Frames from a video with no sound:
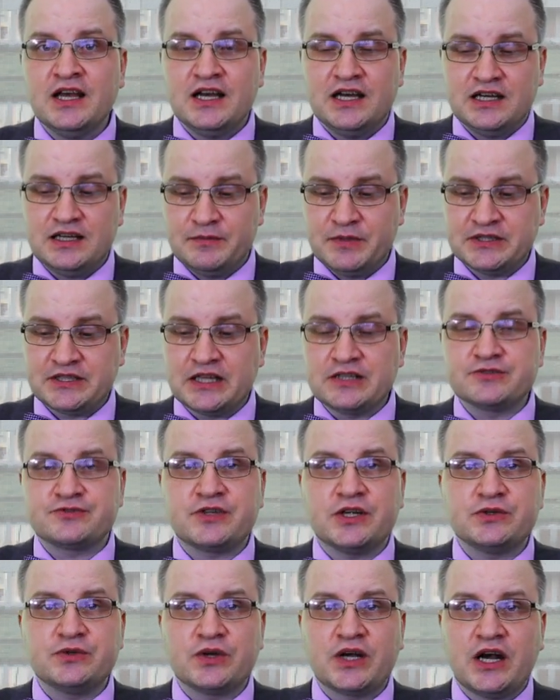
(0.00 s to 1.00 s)
But I'll
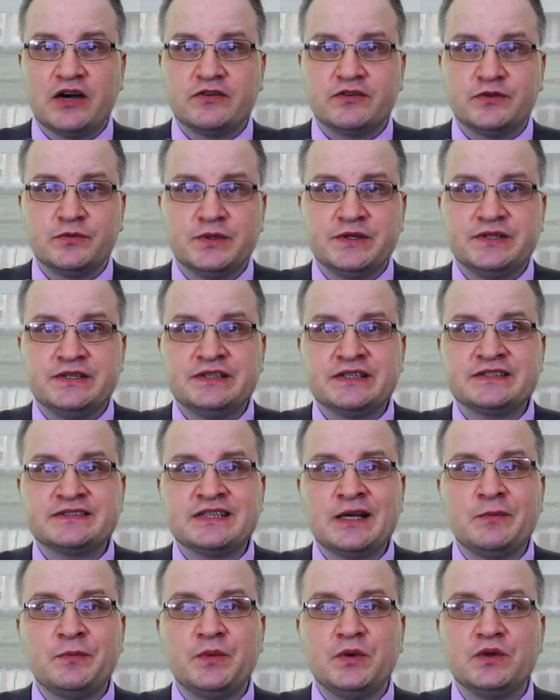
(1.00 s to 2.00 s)
try to cover with an
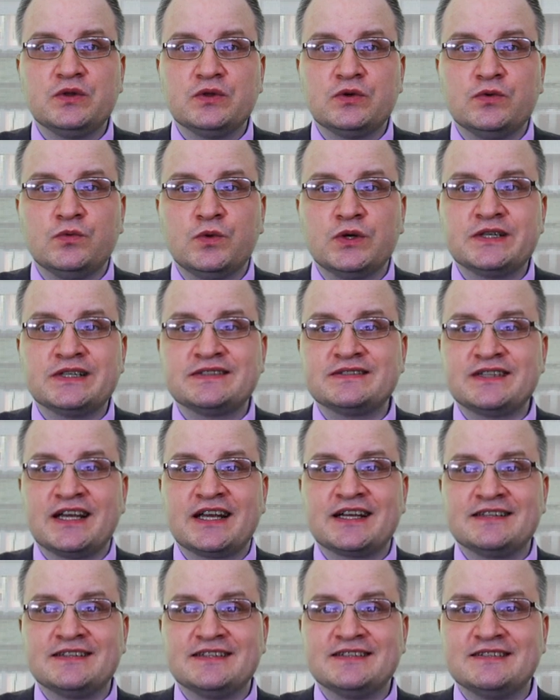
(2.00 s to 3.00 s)
example what
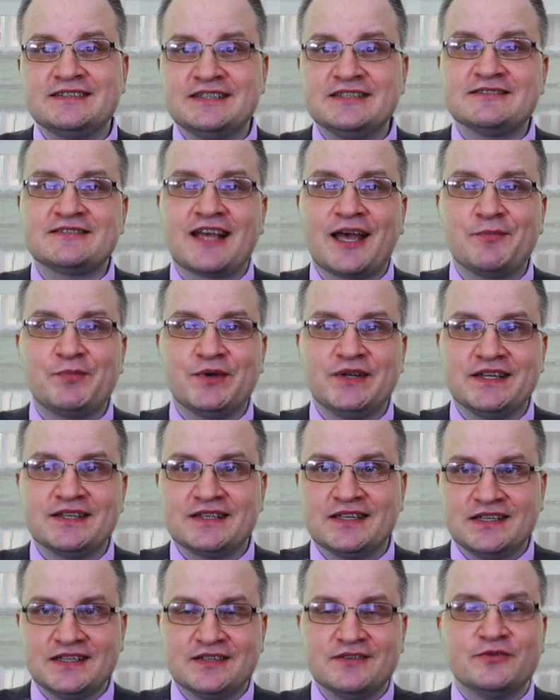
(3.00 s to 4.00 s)
exactly is
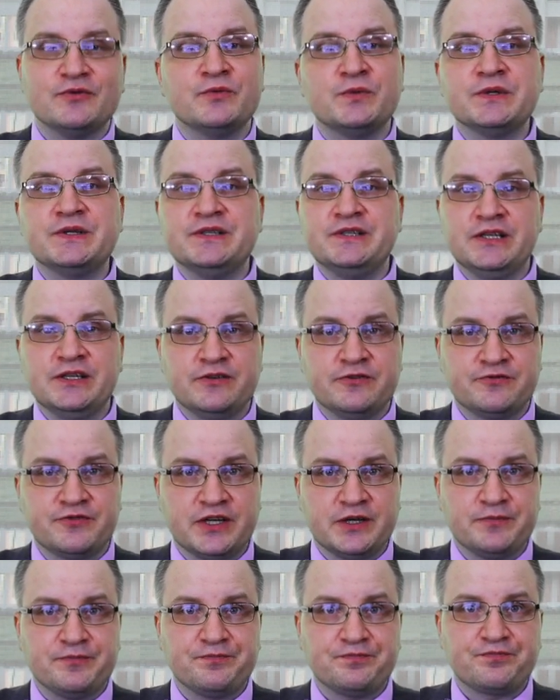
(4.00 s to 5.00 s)
happening with the data
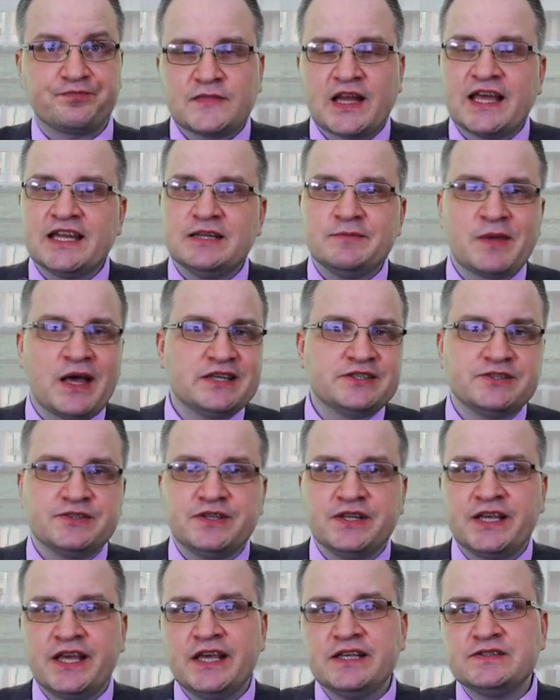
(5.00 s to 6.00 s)
frame. And imagine
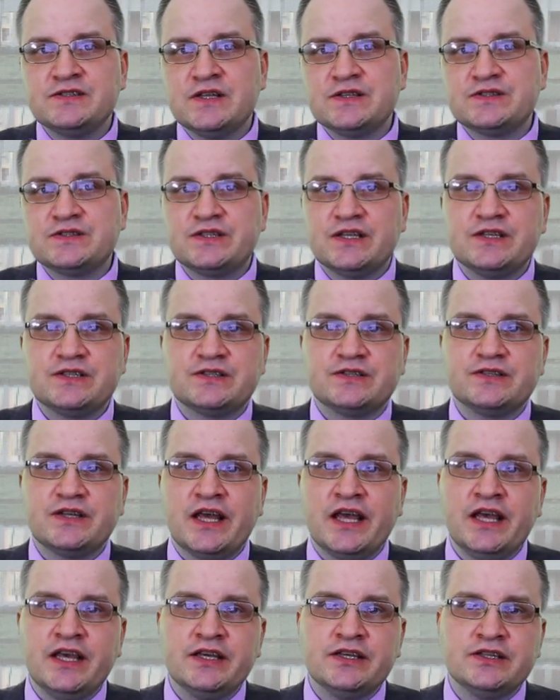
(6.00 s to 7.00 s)
the case that station
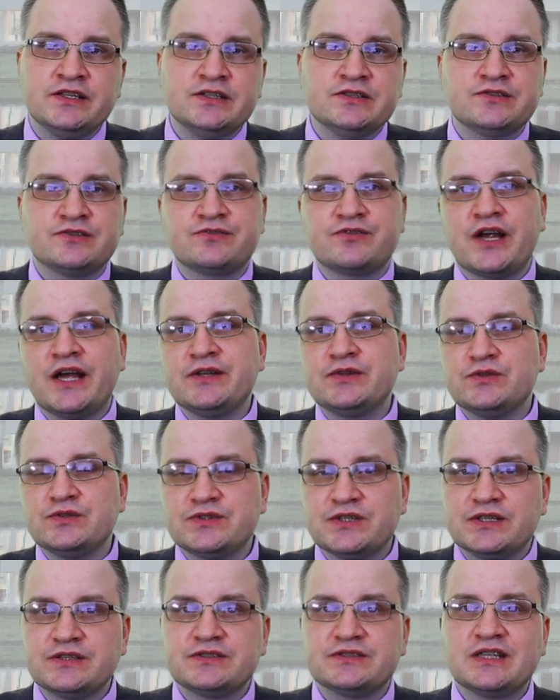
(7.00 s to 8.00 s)
A is trying to
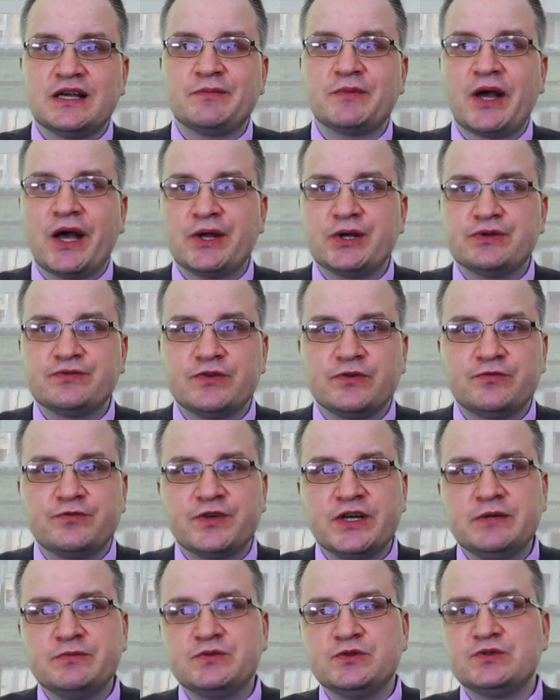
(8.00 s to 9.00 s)
send some kind of a
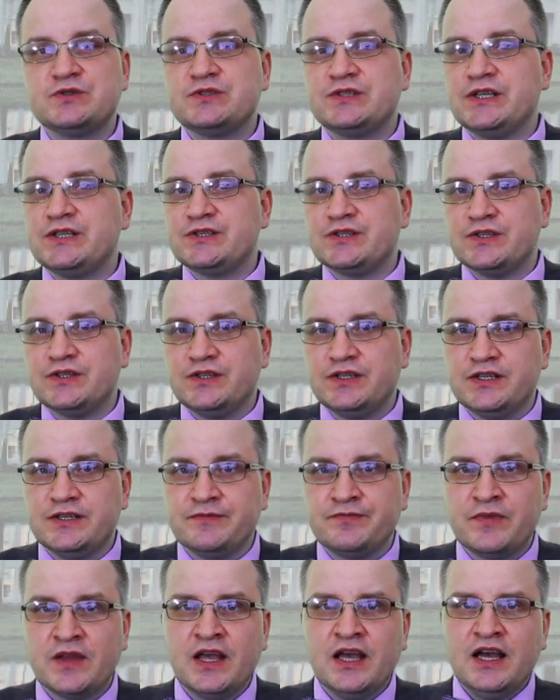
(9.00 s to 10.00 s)
frame to station D.